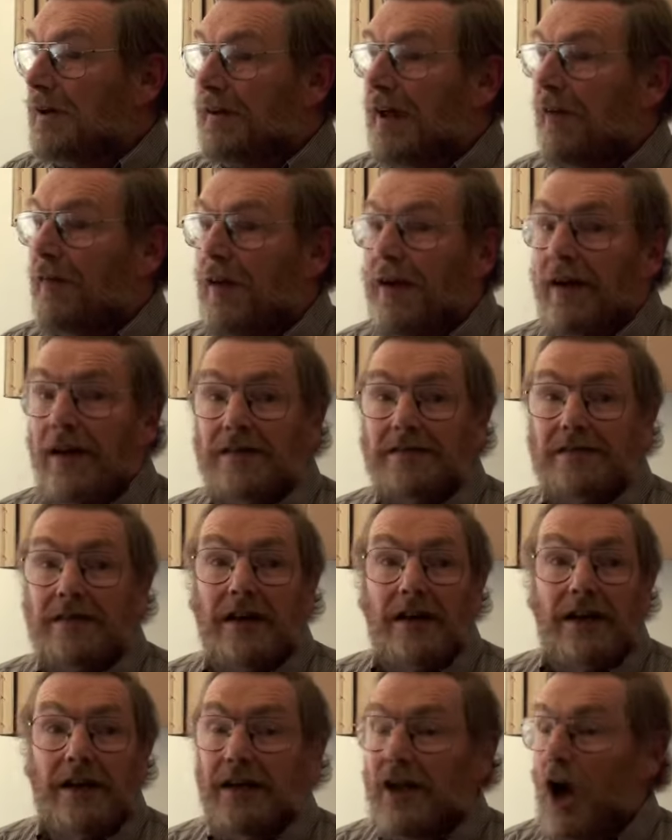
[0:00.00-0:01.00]
but
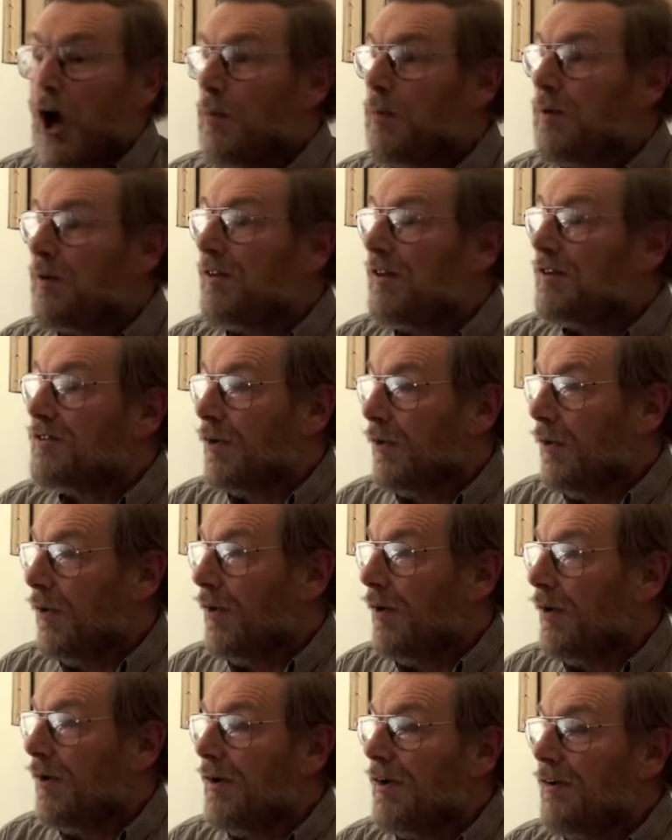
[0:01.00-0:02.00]
nonetheless he opened the
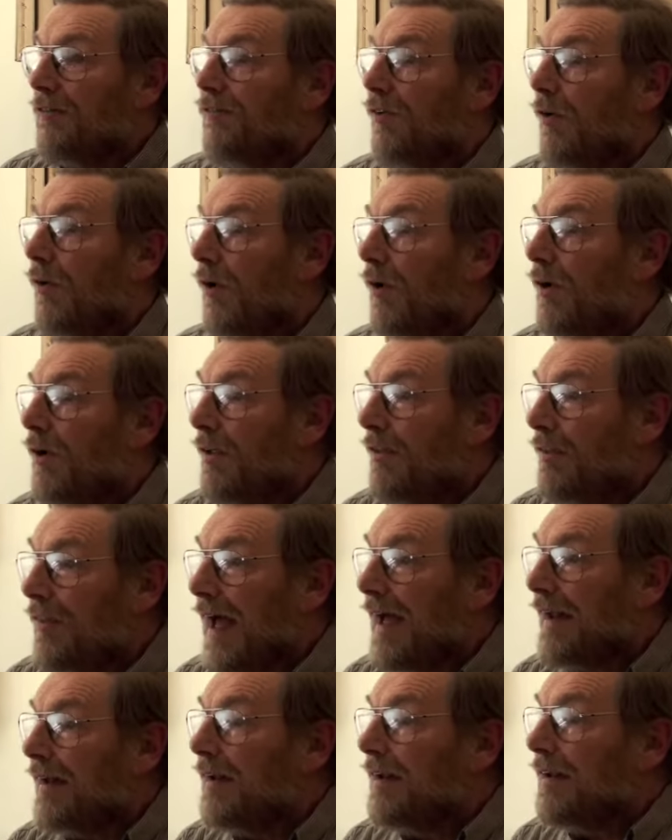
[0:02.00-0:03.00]
door for
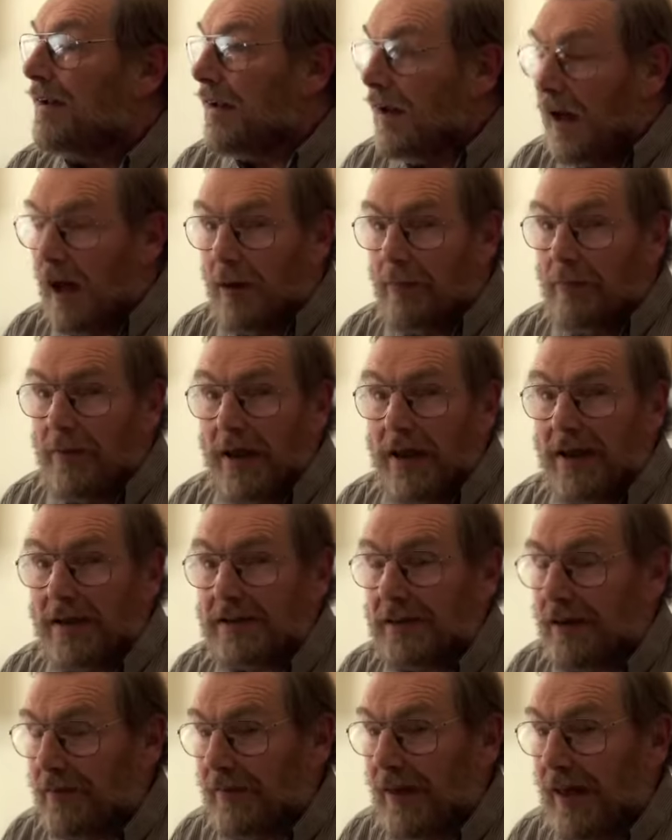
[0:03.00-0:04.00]
that
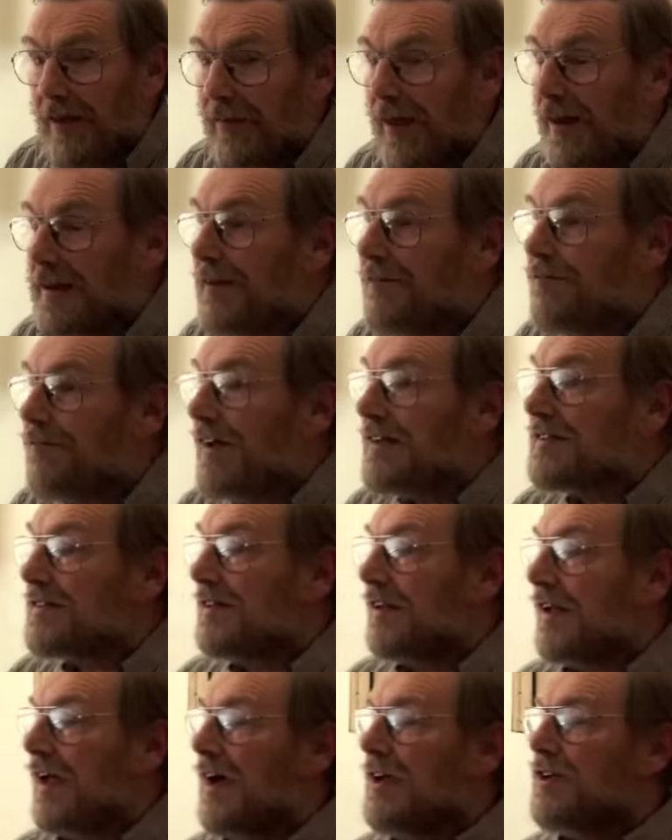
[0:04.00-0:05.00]

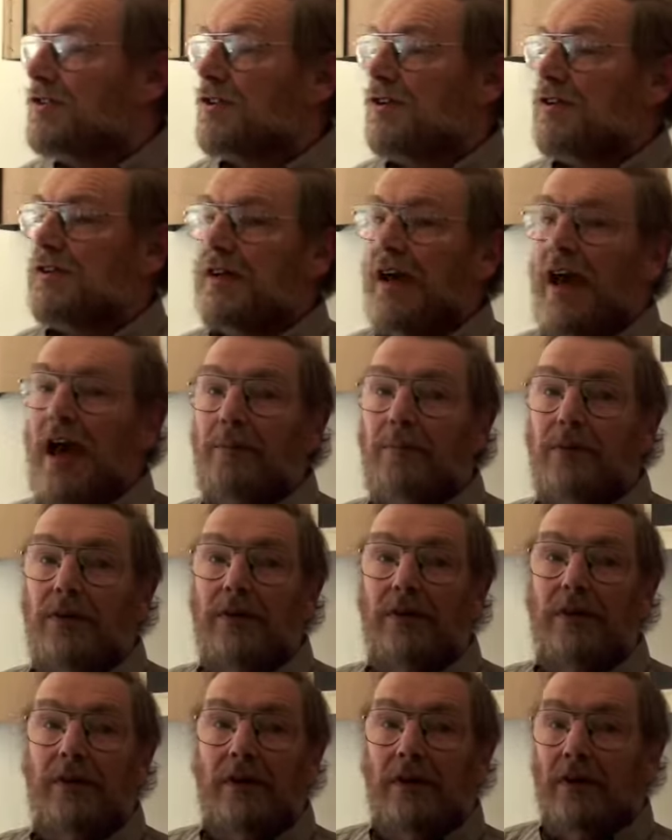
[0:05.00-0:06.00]
investigation to
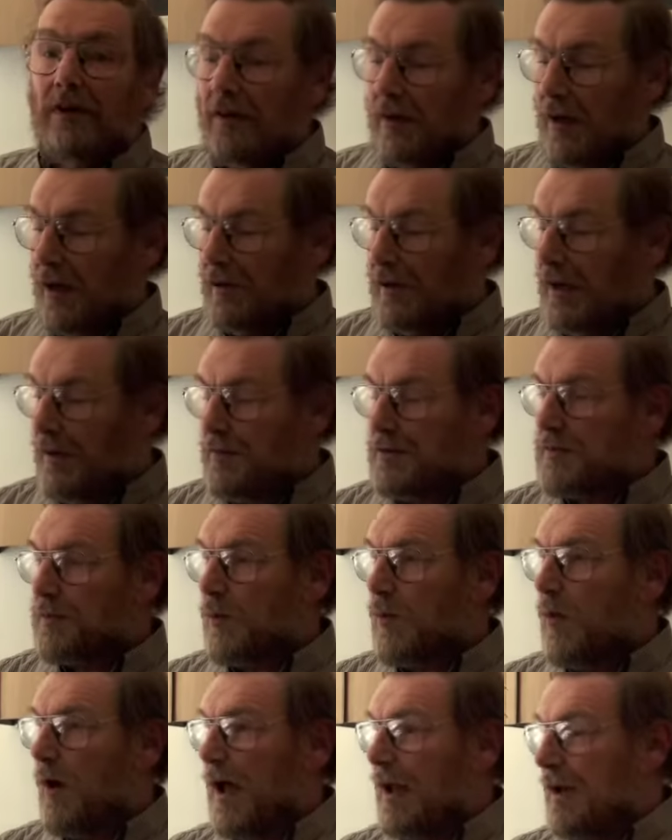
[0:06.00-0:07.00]
happen, and he was
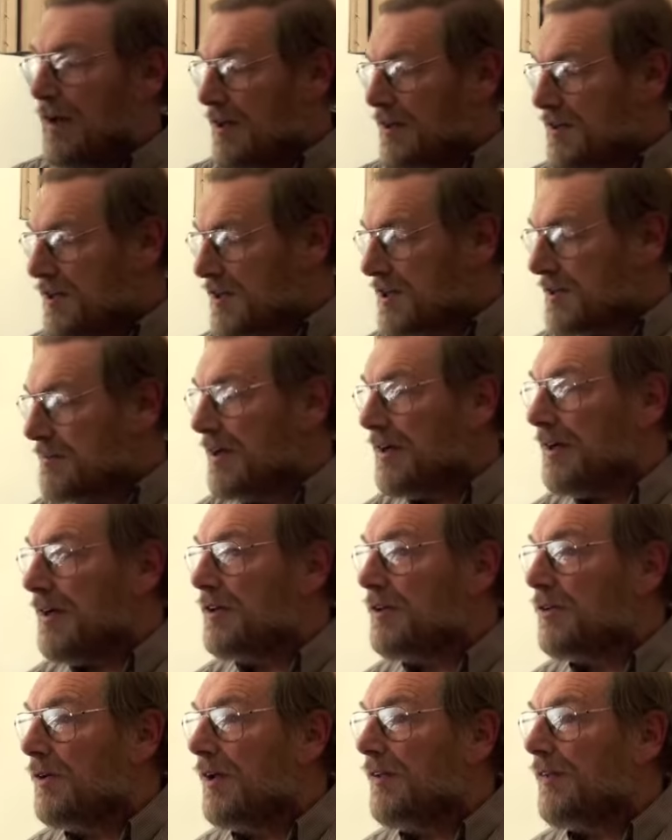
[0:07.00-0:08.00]
quite legitimate
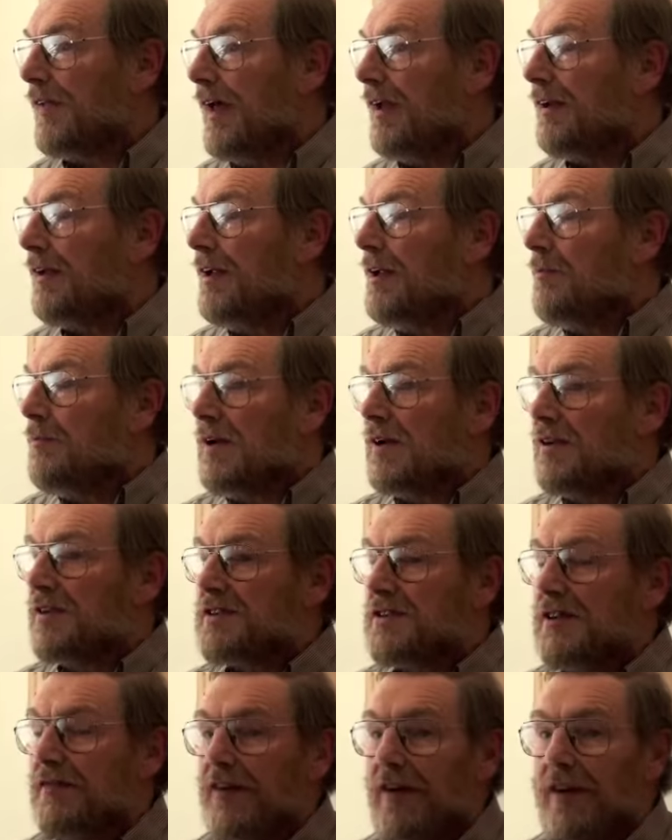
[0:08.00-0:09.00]
in doing that
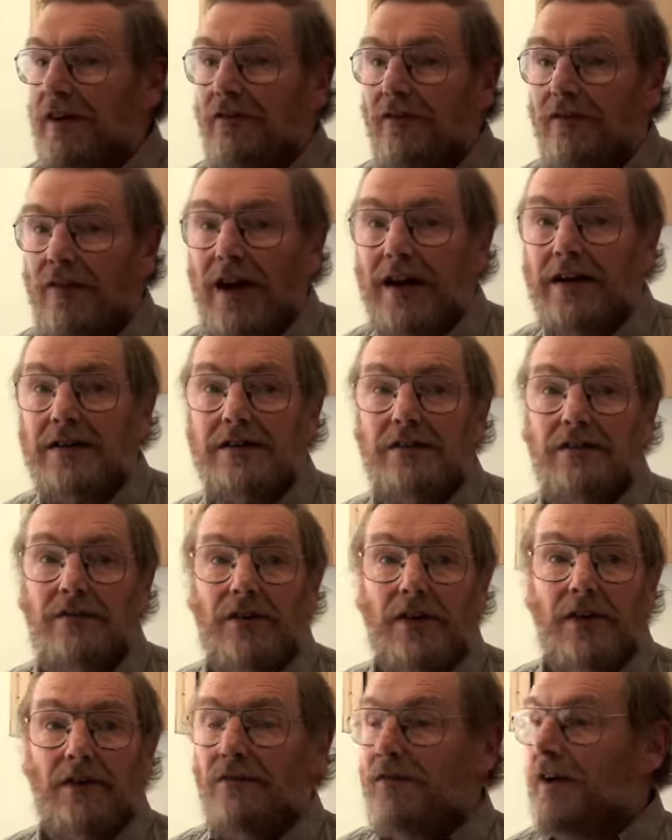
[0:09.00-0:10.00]
because the very fact of
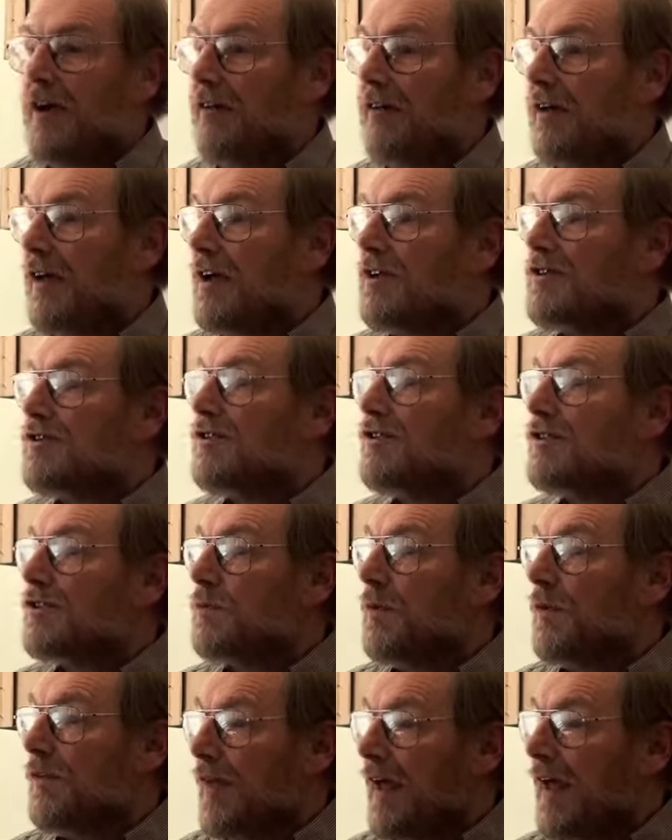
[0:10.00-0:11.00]

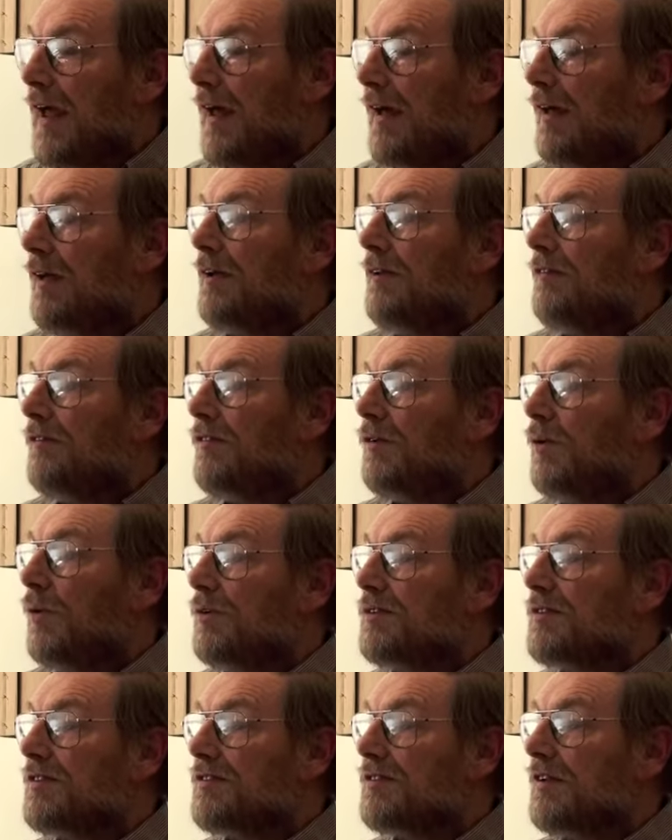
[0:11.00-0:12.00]
variations were there for
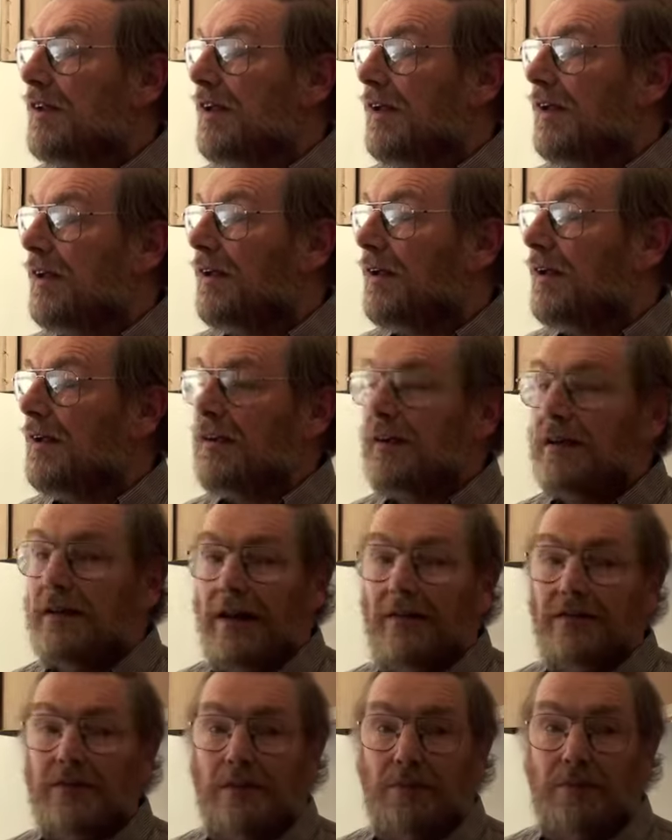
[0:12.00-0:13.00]
all to see. He didn't
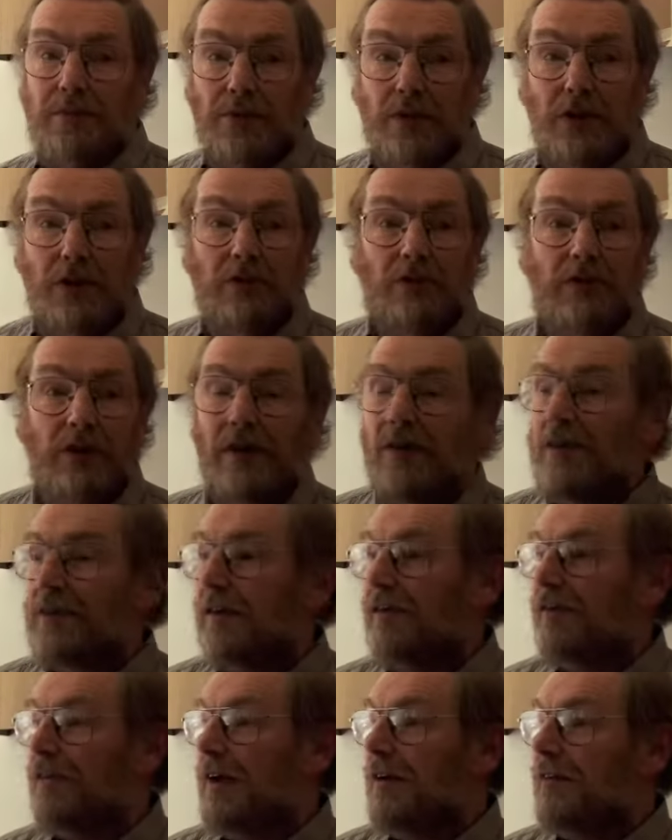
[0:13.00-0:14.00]
have to prove
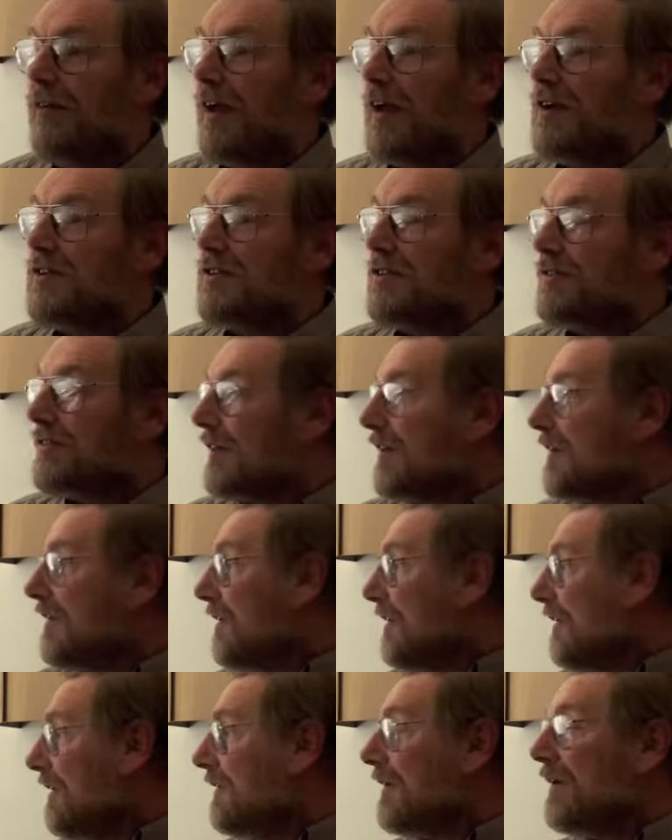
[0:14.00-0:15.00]
that variations
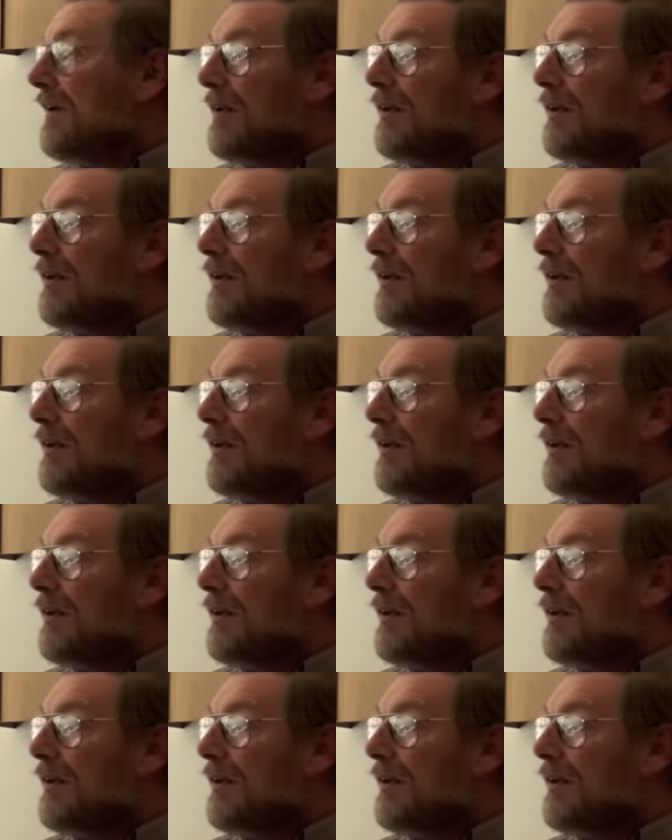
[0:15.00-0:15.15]
occurred.